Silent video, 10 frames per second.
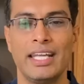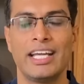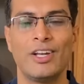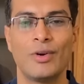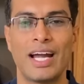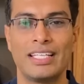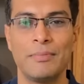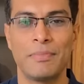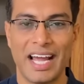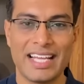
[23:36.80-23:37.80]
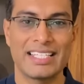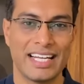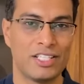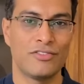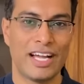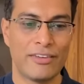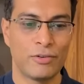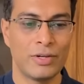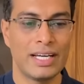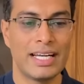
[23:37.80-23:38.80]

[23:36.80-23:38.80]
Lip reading: Take a look at the price rise of iPhone.